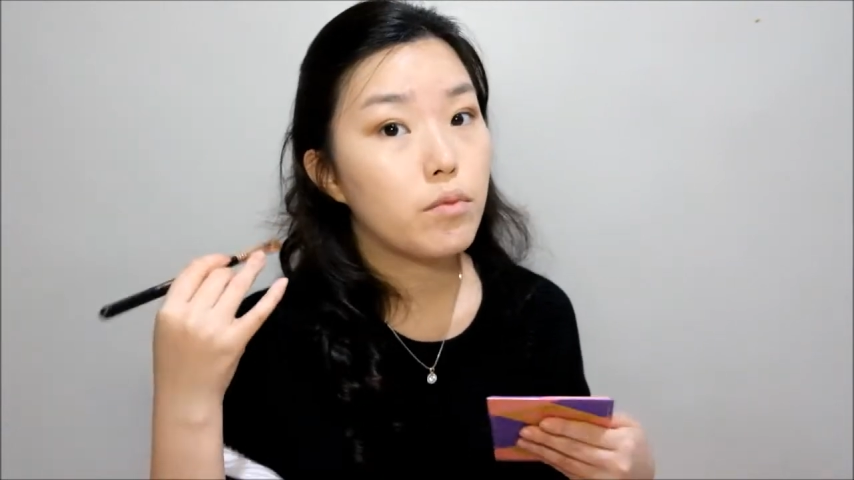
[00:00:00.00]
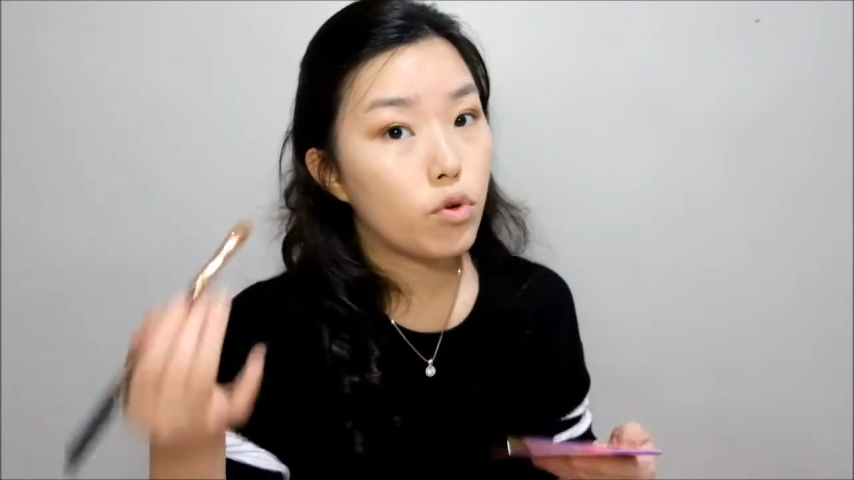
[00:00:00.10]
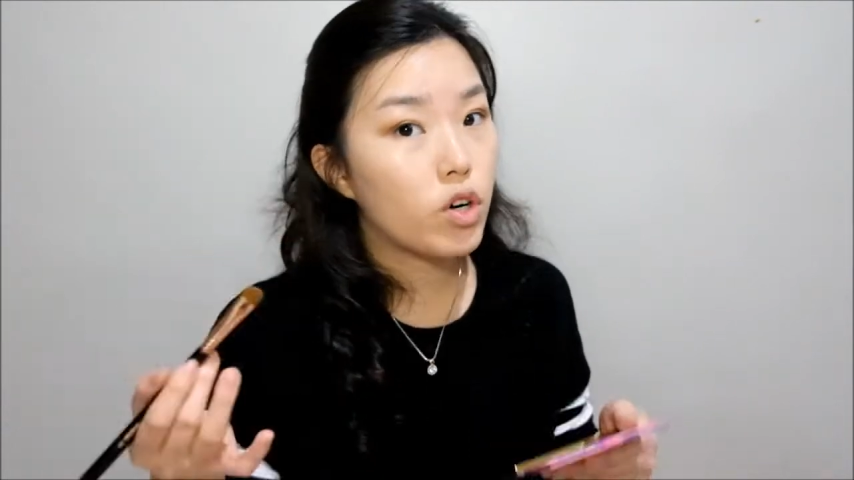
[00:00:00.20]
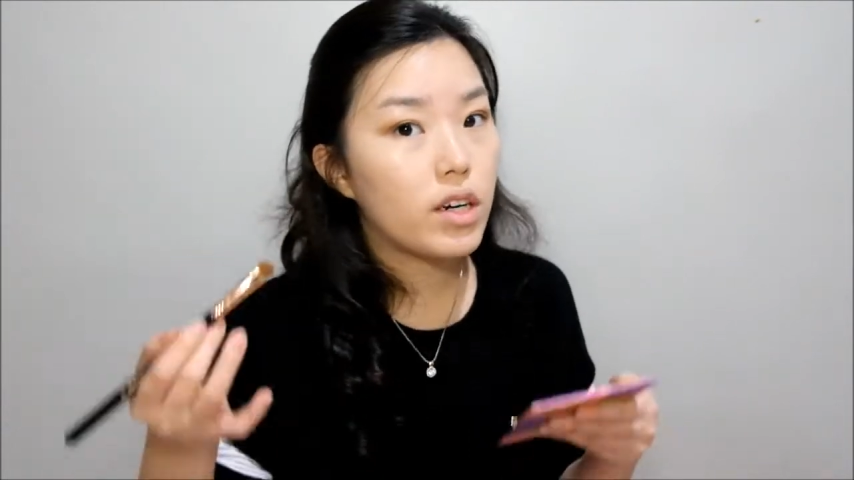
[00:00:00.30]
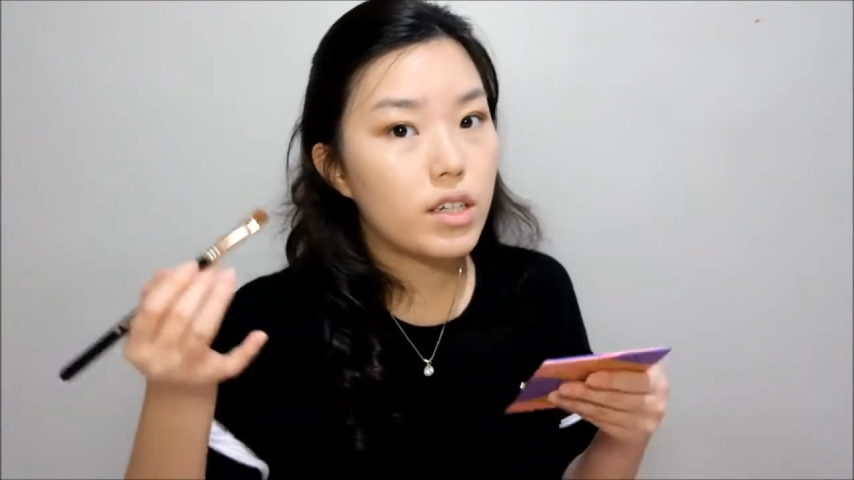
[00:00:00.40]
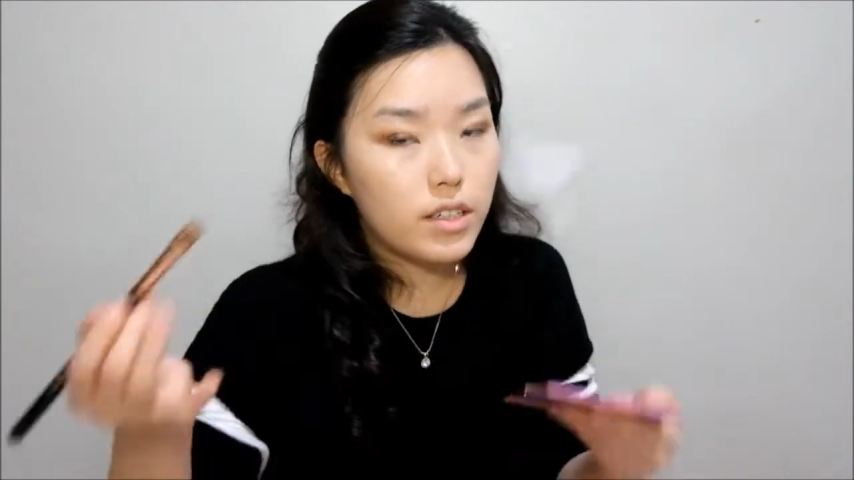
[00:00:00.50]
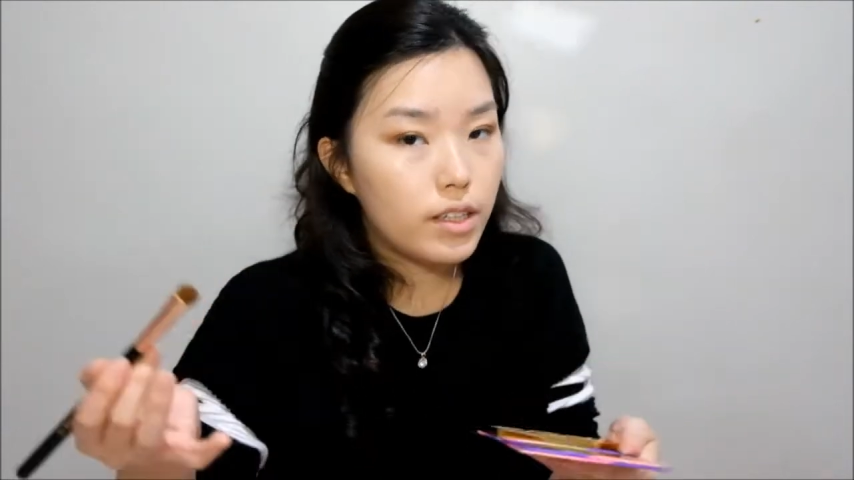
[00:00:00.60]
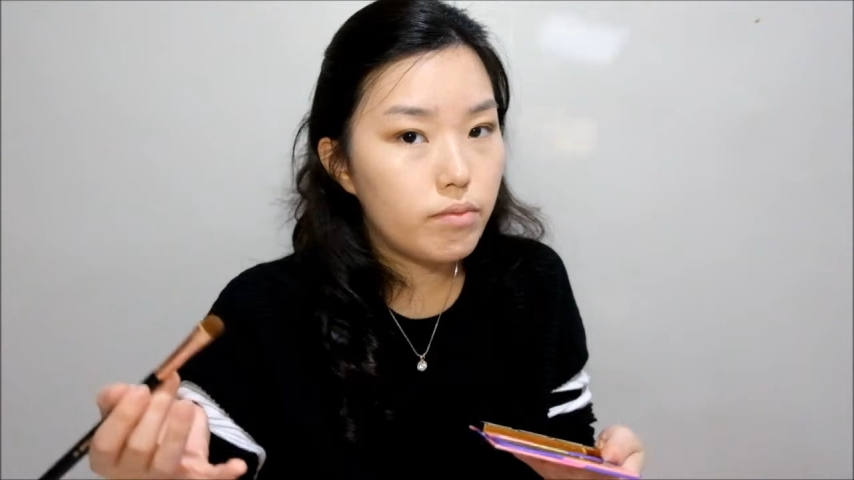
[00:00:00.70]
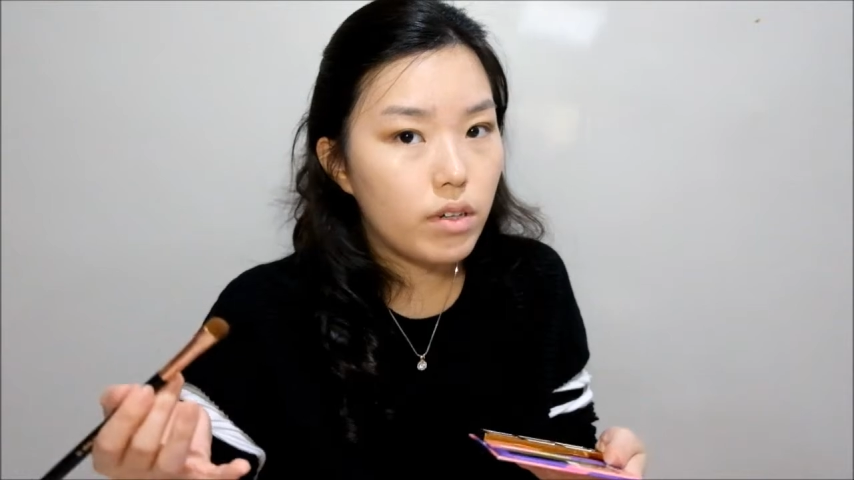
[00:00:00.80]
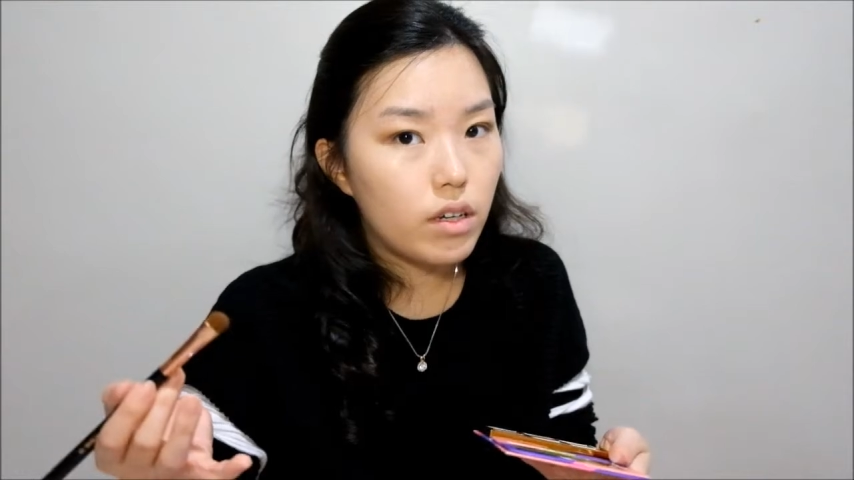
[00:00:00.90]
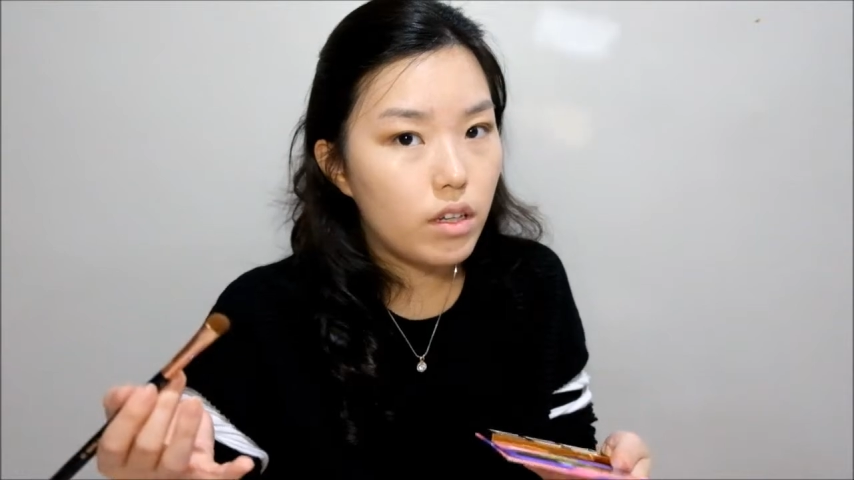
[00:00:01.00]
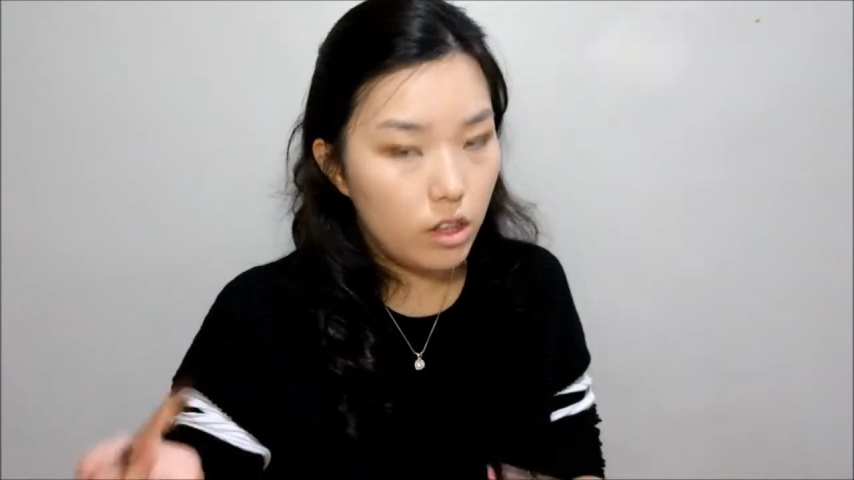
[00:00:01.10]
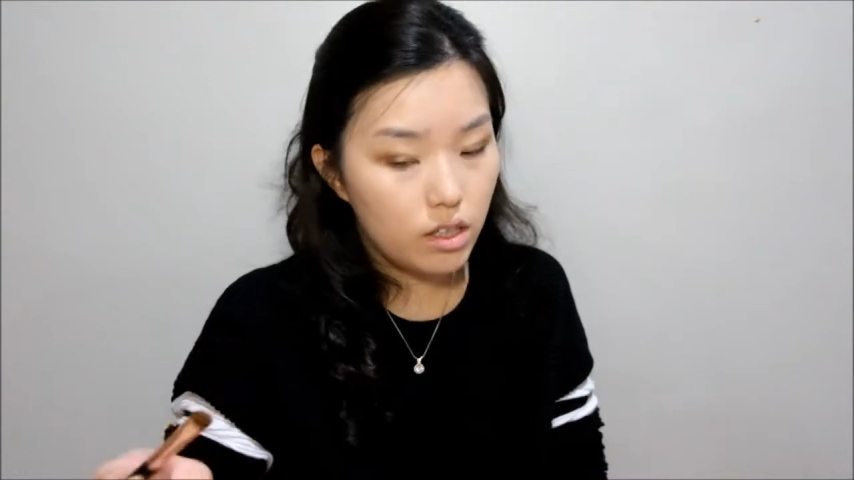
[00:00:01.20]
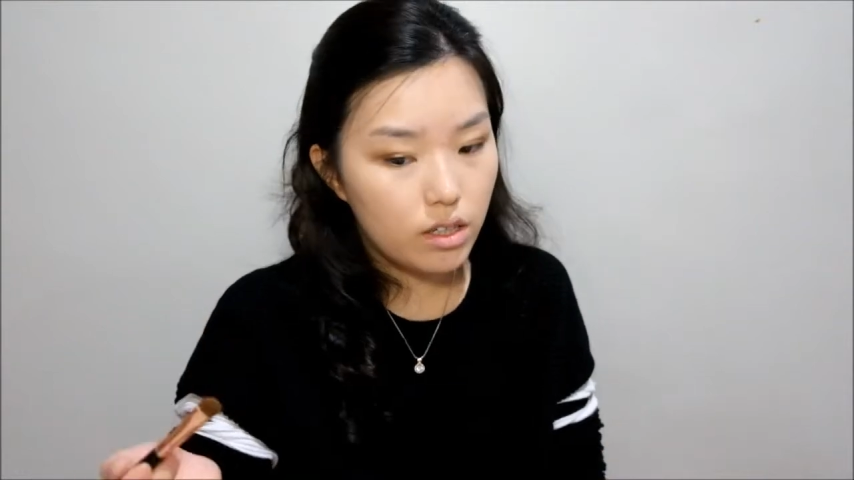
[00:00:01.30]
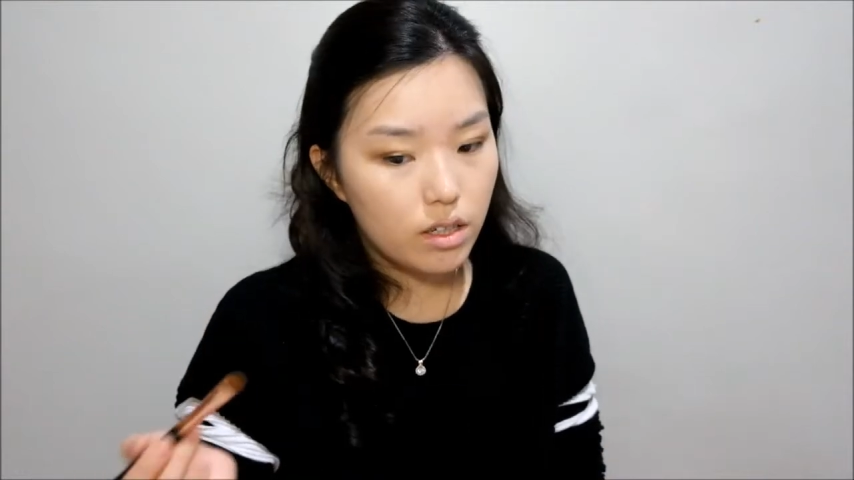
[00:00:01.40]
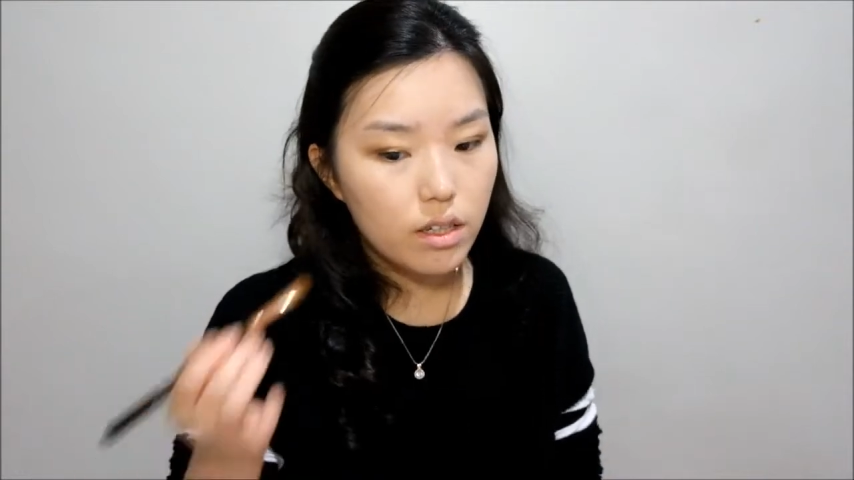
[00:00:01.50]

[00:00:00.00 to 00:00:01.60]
more deep look.